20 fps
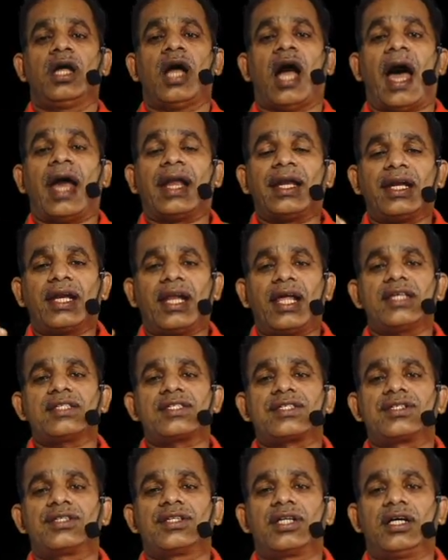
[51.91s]

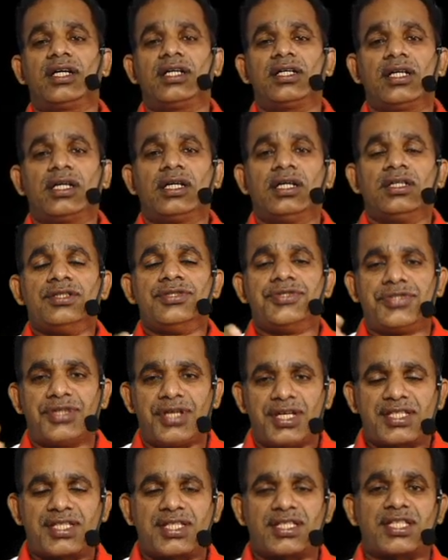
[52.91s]
analyzed the
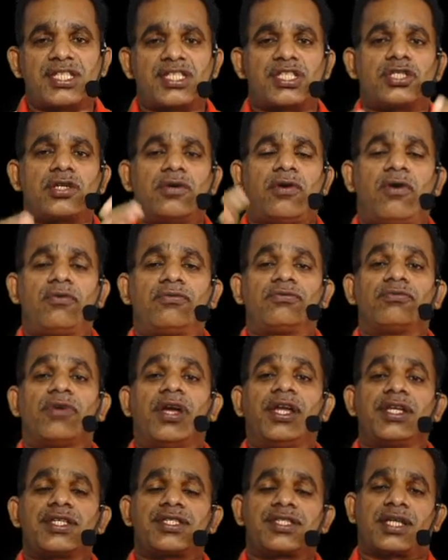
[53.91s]
GST system of
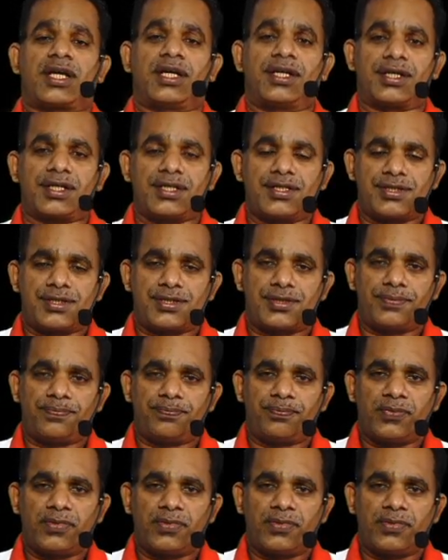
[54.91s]
various countries